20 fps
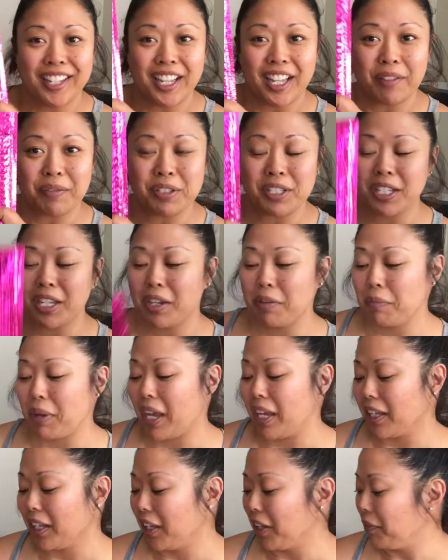Ipsy
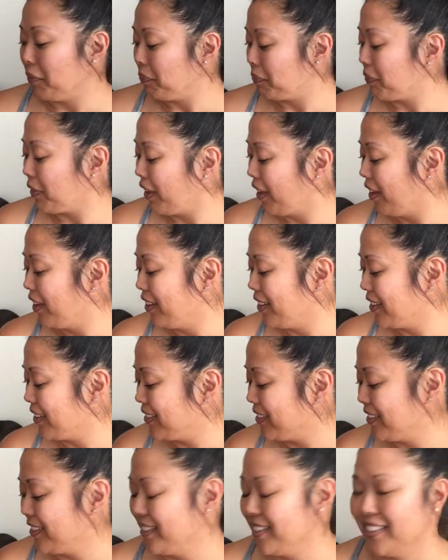unbagging.
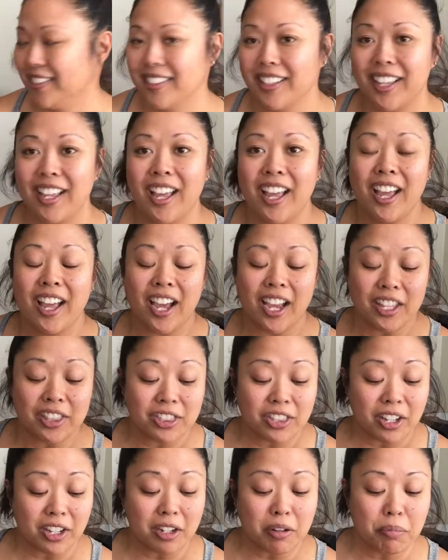I
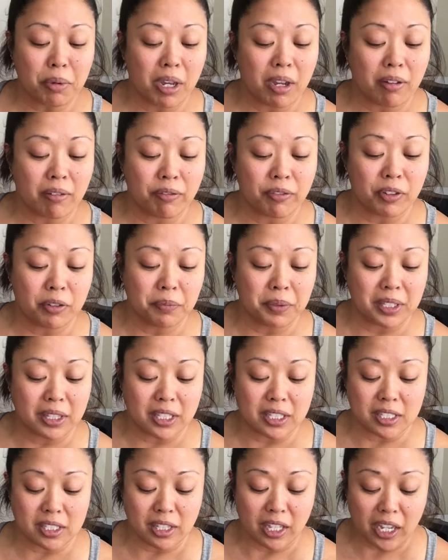thought about filming
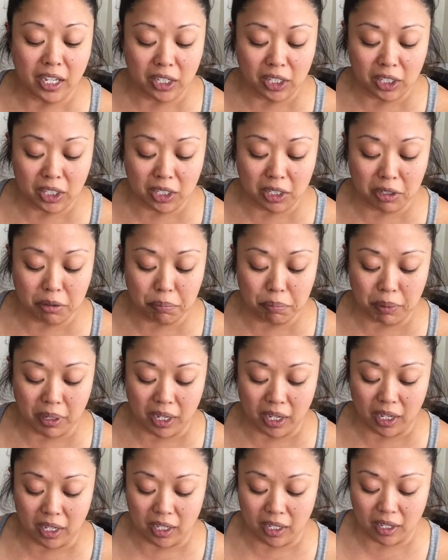this later,
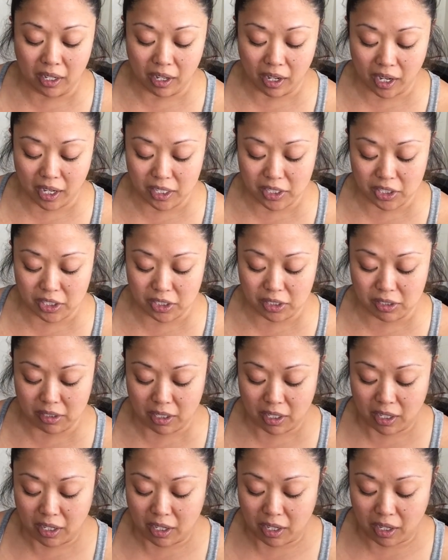but I just
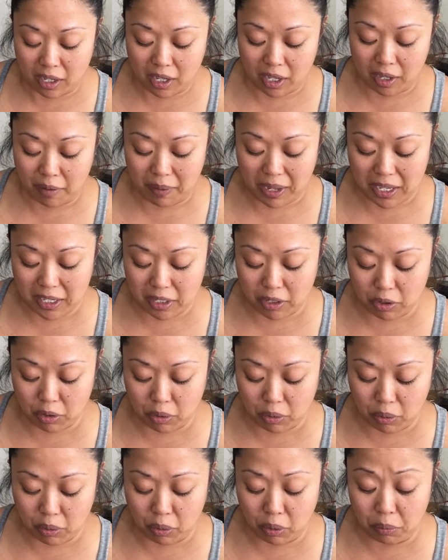um, edited
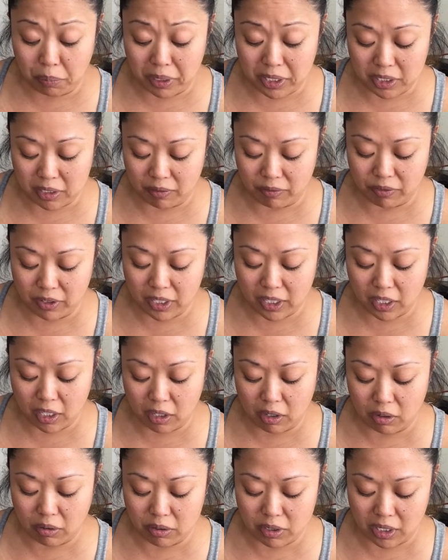a whole bunch of
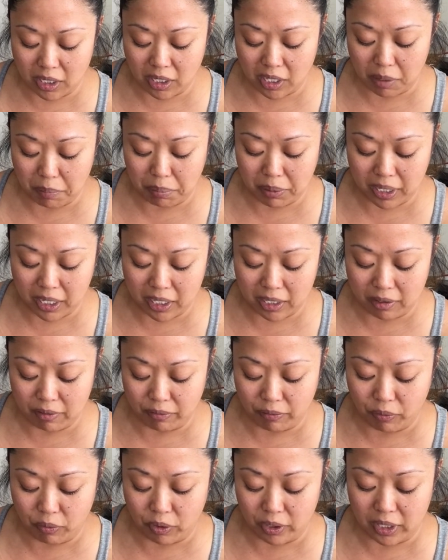videos and I planned it
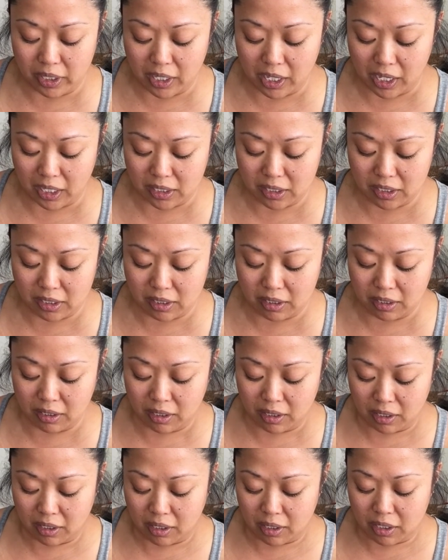for the next
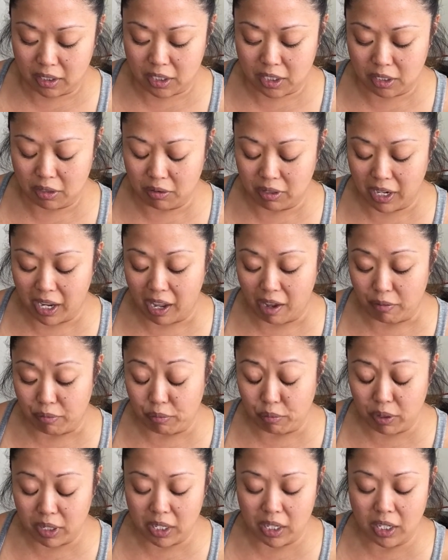two and a half
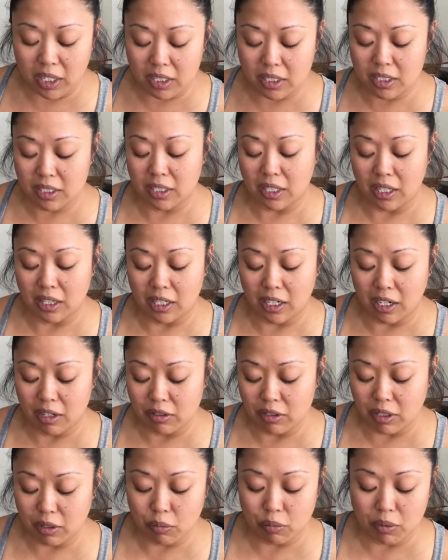weeks. And then I
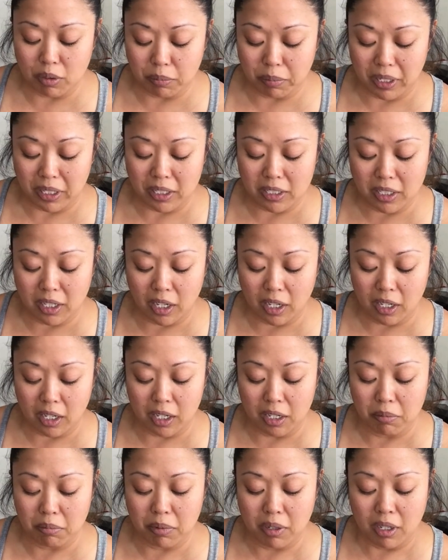was like, well, by the
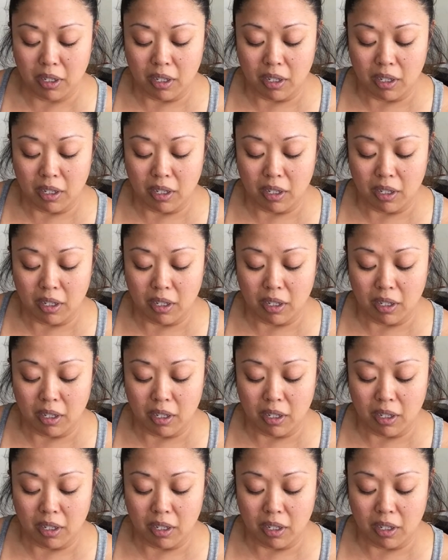time